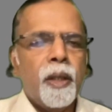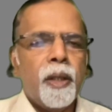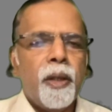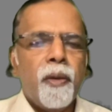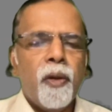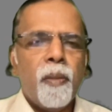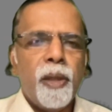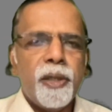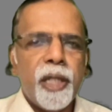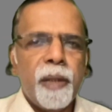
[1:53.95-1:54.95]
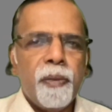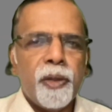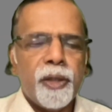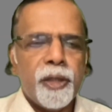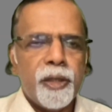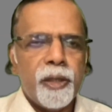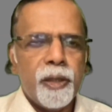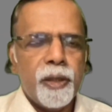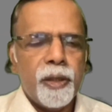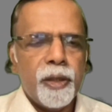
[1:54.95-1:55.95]
The normal shape of the chest
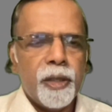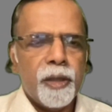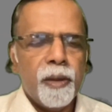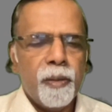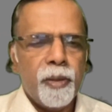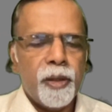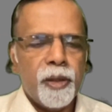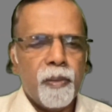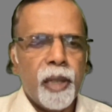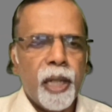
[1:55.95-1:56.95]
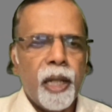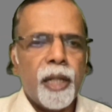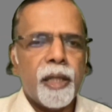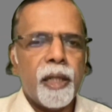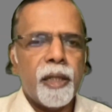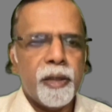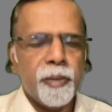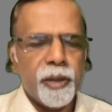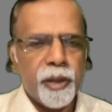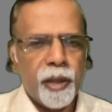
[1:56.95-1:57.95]
is bilaterally
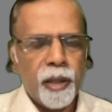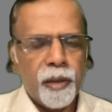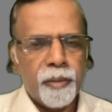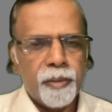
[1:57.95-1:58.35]
symmetrical,